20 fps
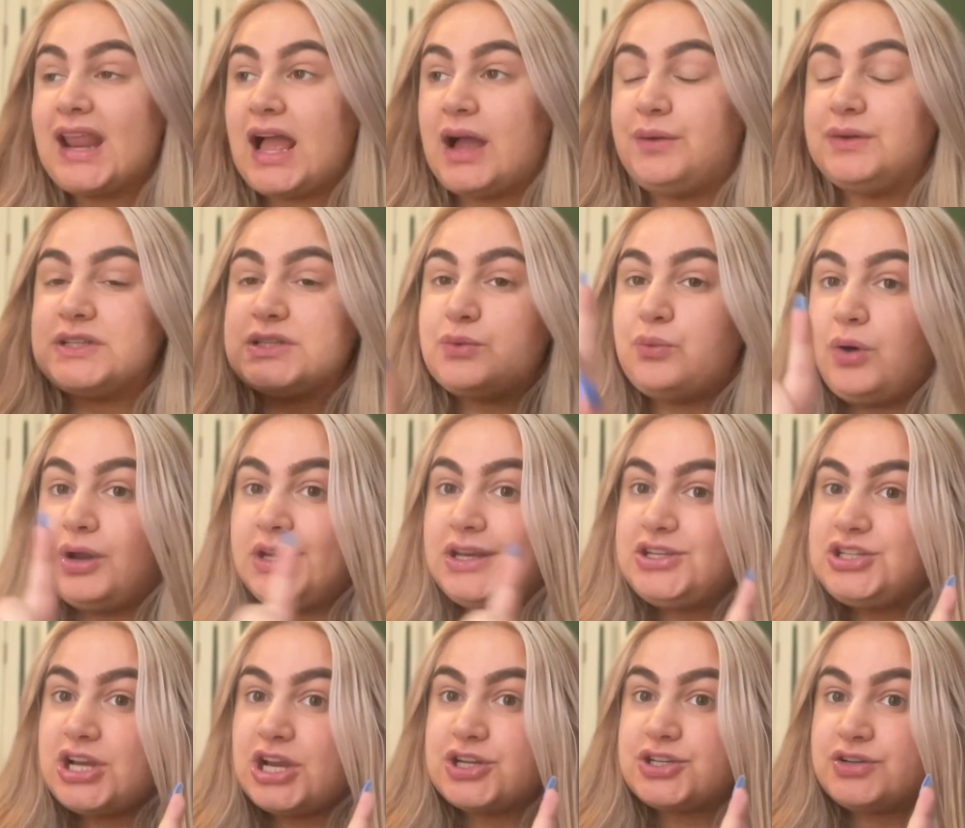I went to one in
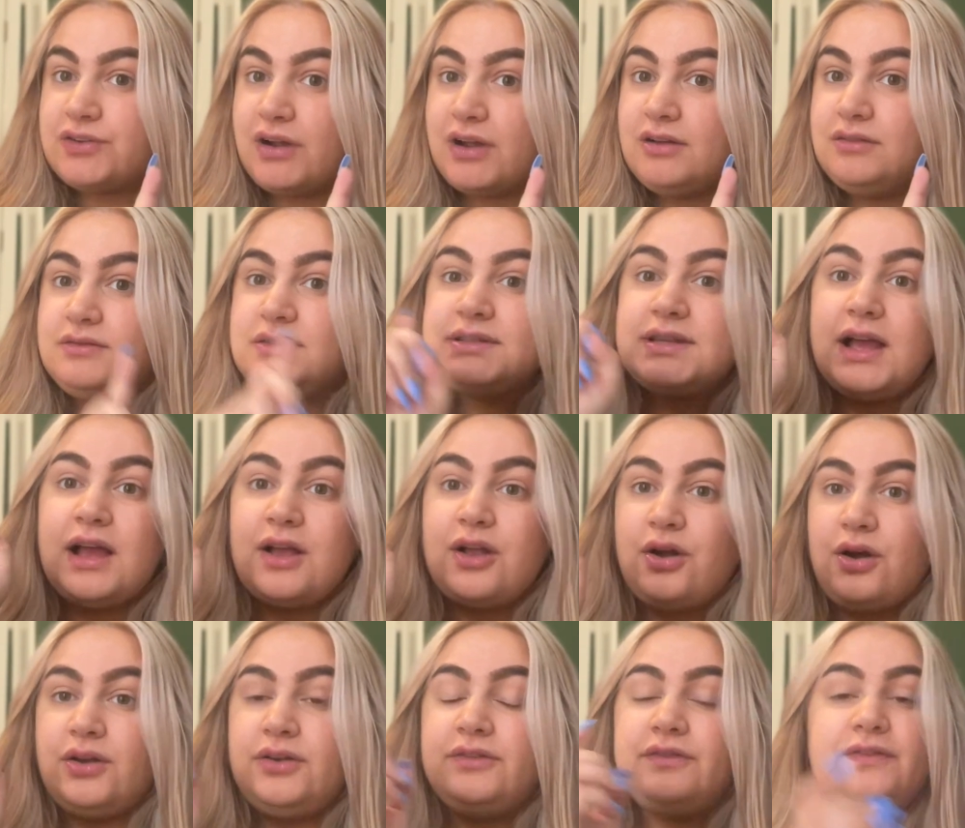Cheshire Oaks,
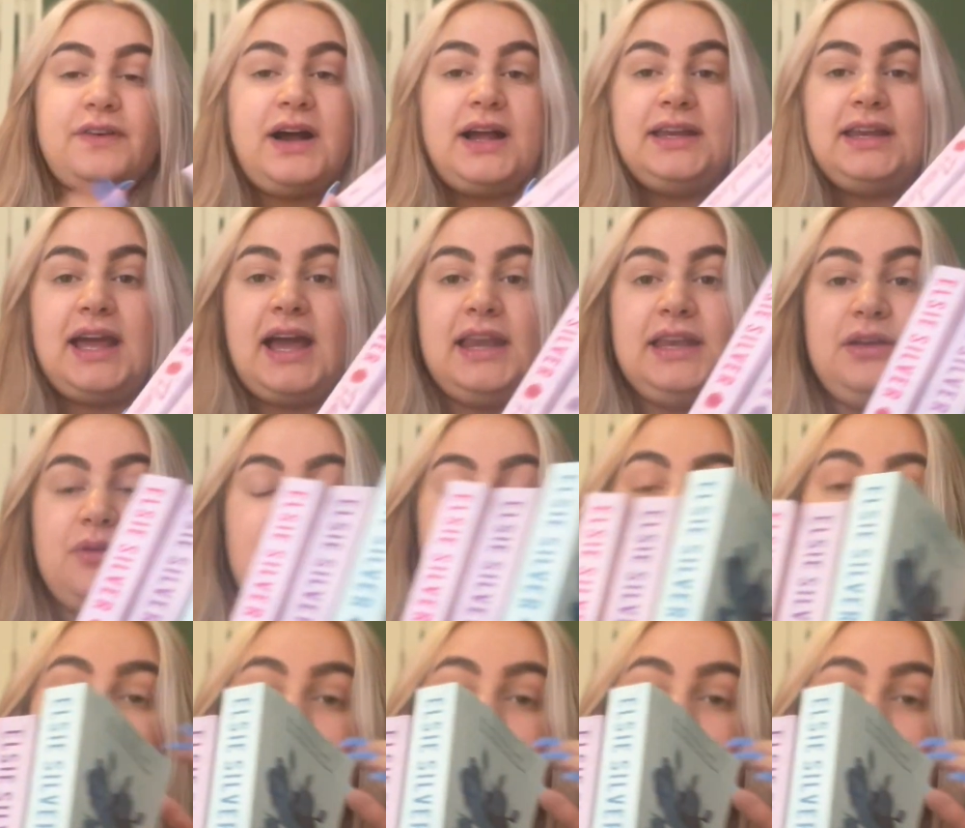couldn't find it anywhere.